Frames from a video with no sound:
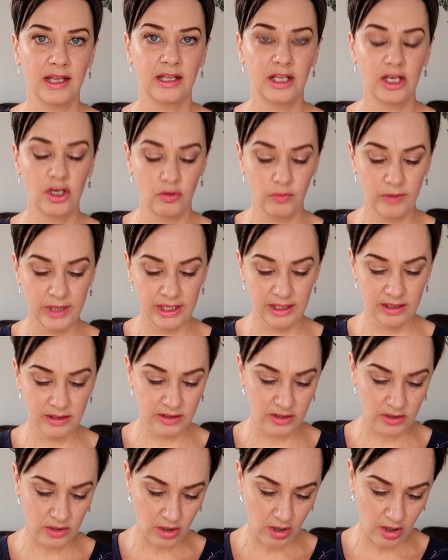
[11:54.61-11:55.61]
The
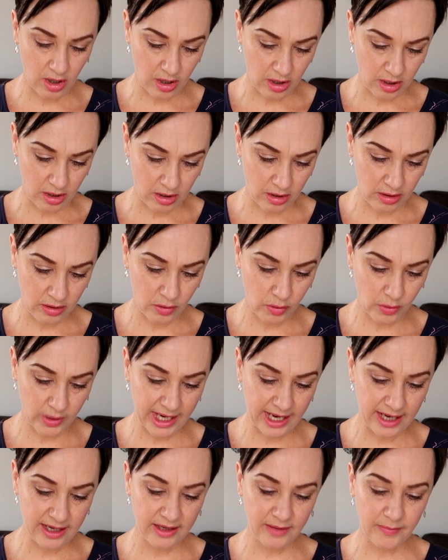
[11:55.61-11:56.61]
ingredients are
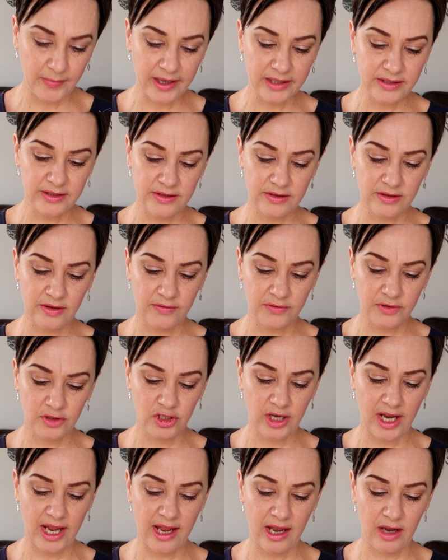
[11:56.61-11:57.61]
organic butters of
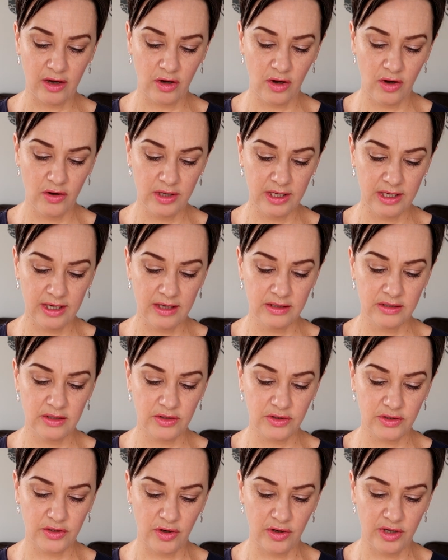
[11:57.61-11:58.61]
shea and coconut,
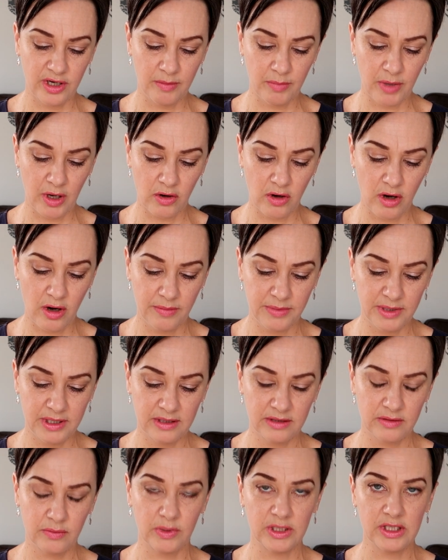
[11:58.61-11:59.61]
sodium
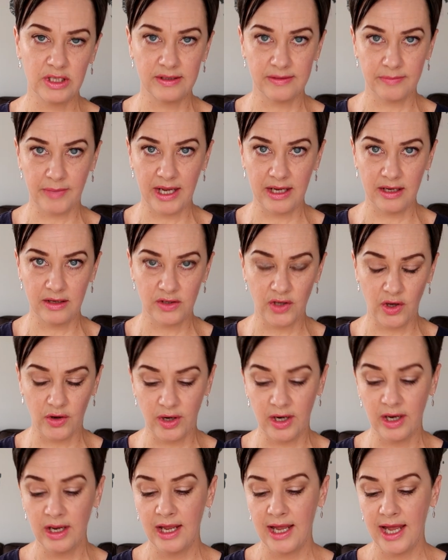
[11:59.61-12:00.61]
bicarbonate, which is baking
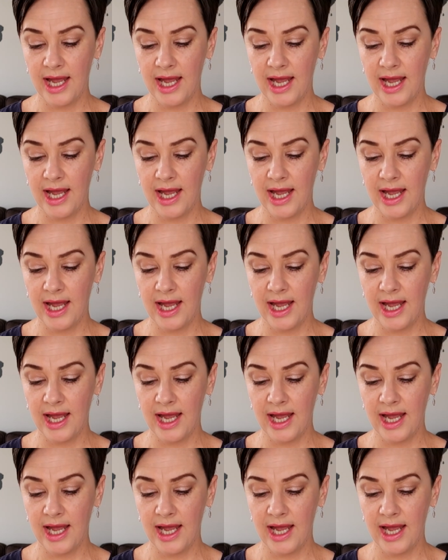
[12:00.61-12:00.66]
soda,